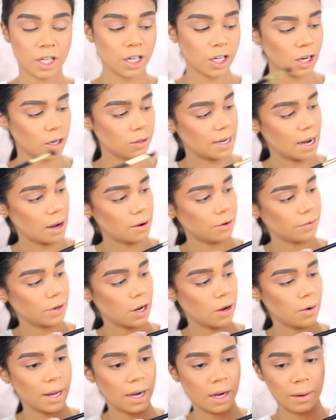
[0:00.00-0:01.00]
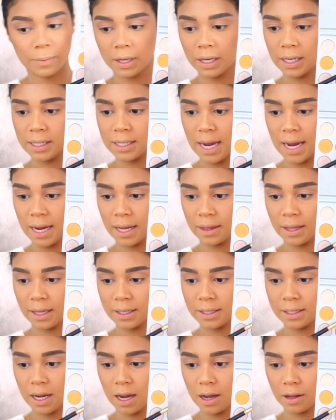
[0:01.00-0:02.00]
gonna go down a row and I'm gonna take
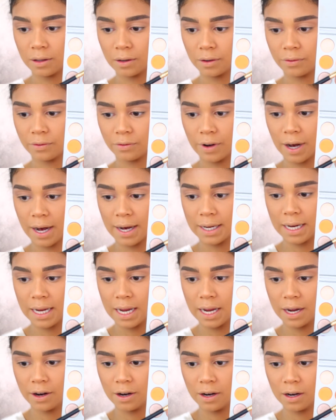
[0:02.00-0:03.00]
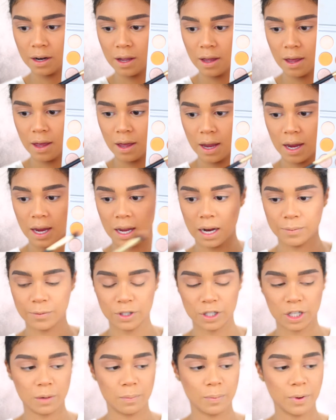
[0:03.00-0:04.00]
this color right here and I'm
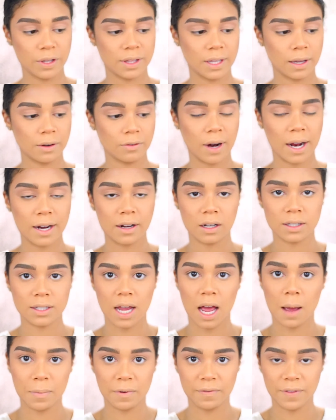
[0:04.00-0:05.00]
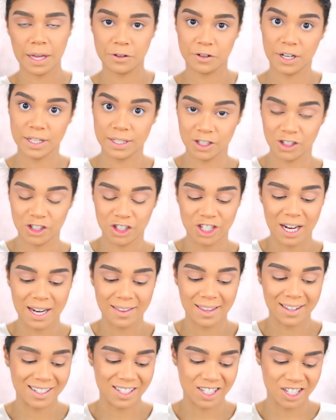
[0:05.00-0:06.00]
just gonna put that right on top of that transition
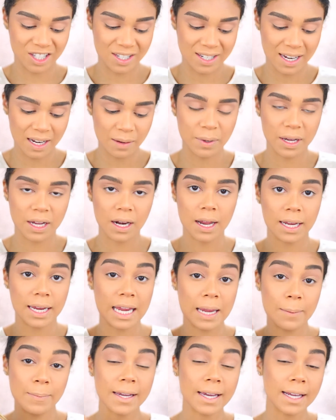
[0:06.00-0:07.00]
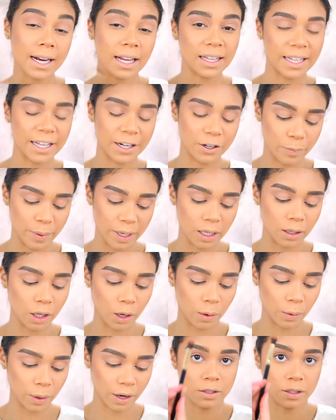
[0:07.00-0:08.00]
shade that I just did, but keeping it a little bit
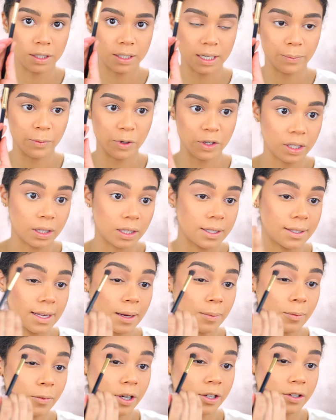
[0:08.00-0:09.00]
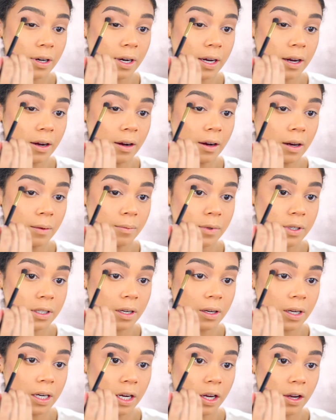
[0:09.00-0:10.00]
lower. So you see I'm using the same brush right here and I'm just
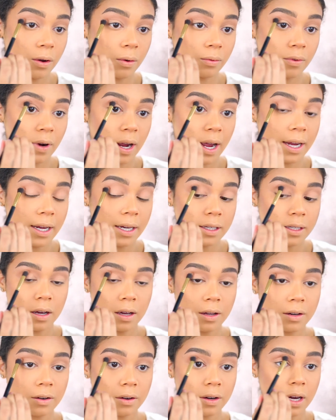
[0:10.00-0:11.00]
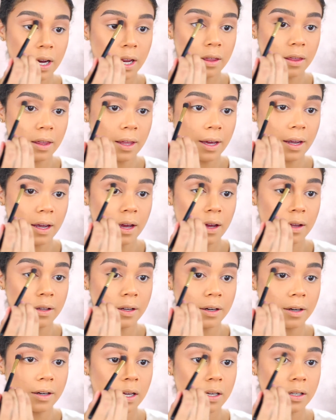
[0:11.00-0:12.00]
gonna go right underneath that
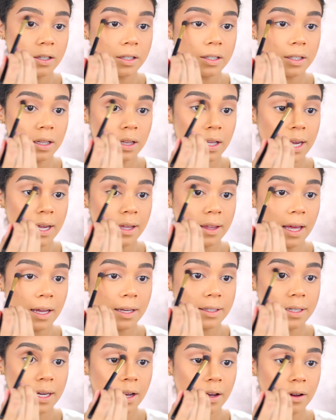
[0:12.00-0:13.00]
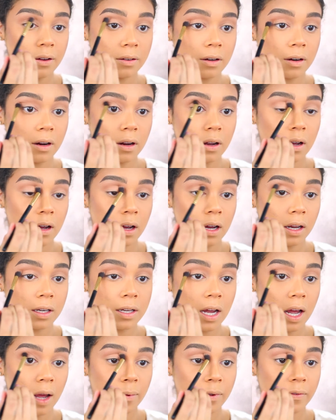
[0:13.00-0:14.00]
color and just lay that down on
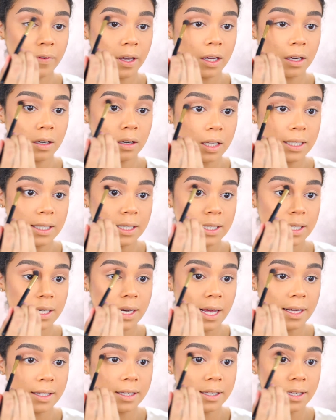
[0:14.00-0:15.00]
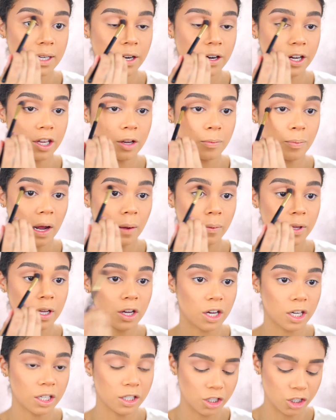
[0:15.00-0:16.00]
top of it. This isn't necessary. You probably
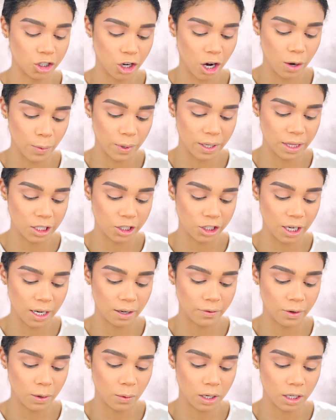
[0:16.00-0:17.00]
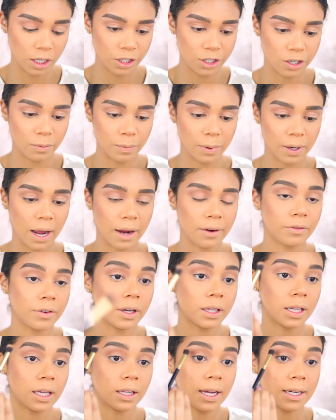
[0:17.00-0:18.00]
could start with this shade if you wanted to, but I
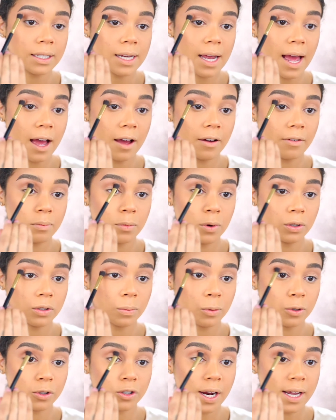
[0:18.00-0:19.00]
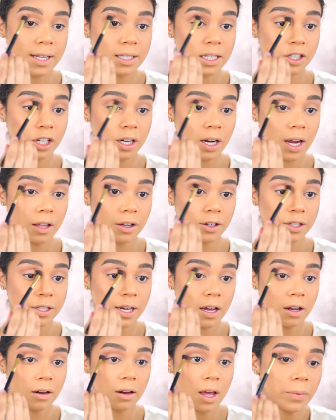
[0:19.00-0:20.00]
really like to have multiple transition colors
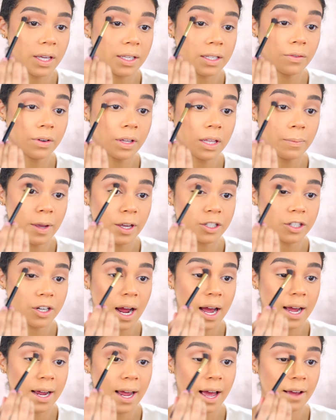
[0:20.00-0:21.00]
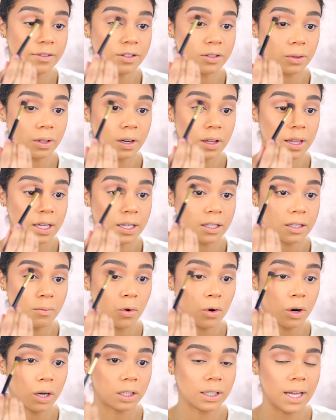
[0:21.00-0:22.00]
down because it really makes your eye have sort of this
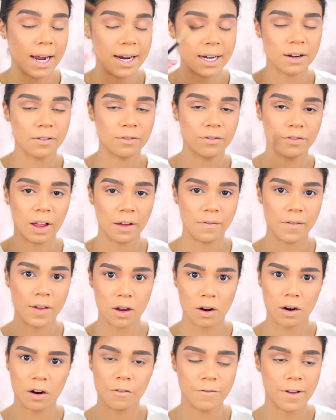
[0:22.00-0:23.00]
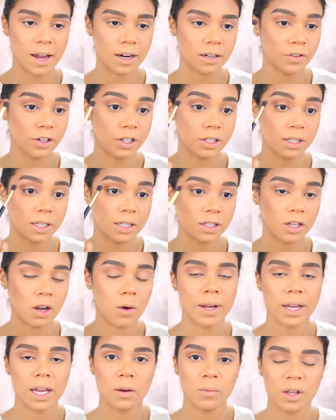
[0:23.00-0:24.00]
more light and fluffier effect versus
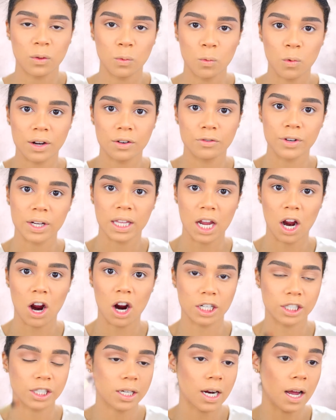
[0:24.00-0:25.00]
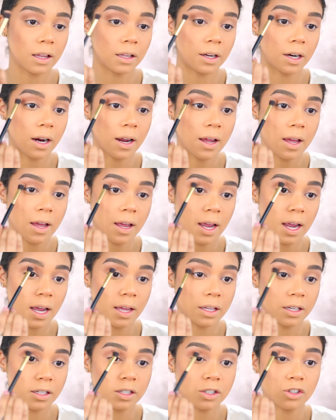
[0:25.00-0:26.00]
going in with one really harsh color
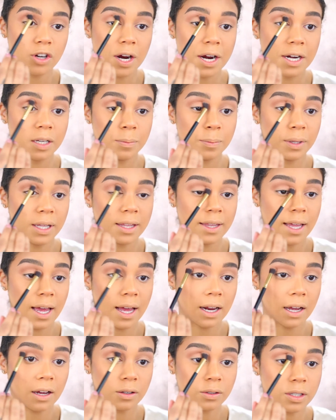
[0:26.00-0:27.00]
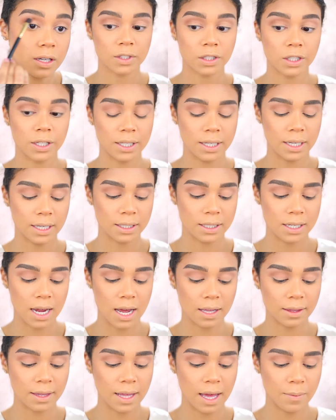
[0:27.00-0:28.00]
and then just trying to blend that out. So you see it's
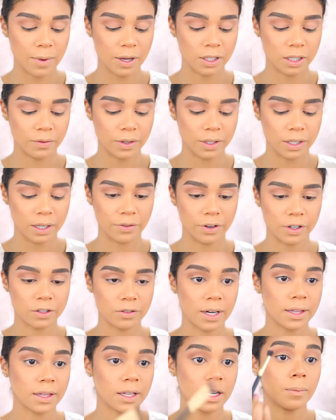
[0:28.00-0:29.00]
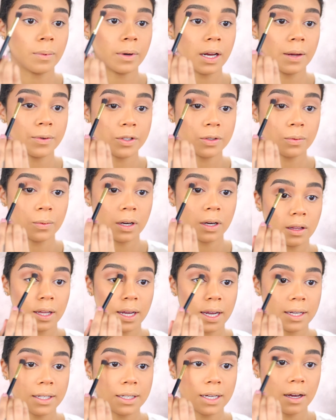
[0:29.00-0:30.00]
not that much of a difference right there, but I just
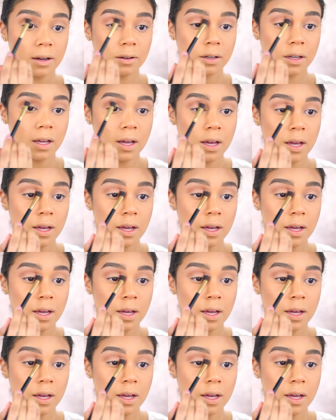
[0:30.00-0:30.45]
lay it down.